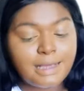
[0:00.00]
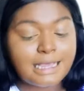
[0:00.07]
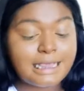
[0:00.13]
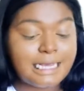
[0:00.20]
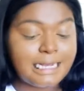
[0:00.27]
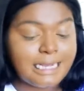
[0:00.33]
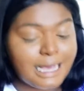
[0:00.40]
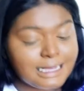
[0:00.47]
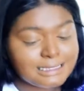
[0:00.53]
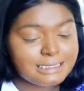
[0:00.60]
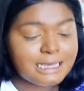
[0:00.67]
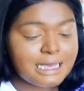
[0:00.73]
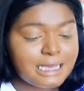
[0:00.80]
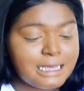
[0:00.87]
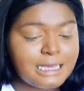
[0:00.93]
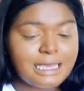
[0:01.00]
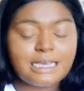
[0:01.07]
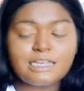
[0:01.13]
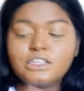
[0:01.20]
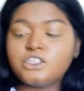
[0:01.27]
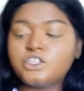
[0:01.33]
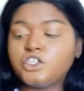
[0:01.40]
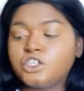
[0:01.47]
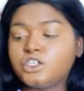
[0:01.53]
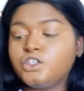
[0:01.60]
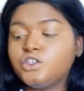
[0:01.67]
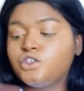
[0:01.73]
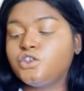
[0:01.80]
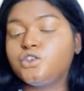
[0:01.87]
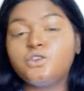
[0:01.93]
The next thing is
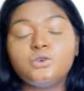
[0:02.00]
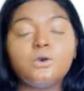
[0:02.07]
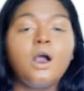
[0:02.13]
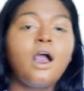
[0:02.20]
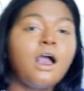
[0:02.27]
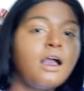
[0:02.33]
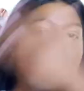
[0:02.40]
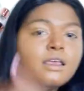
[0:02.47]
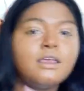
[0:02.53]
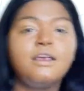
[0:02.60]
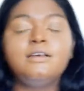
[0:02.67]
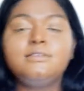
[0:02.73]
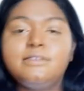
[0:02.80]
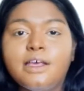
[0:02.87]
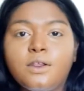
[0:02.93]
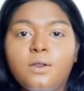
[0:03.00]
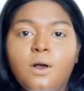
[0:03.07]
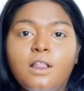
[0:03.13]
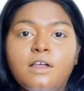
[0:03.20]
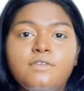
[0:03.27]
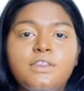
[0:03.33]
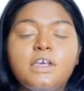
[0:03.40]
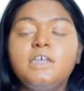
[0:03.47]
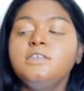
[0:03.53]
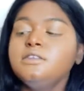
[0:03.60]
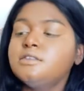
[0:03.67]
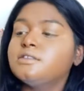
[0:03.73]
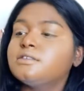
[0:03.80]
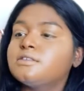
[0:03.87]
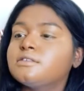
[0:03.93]
just to set all of
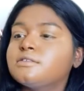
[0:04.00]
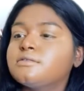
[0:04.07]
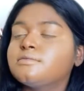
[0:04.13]
this.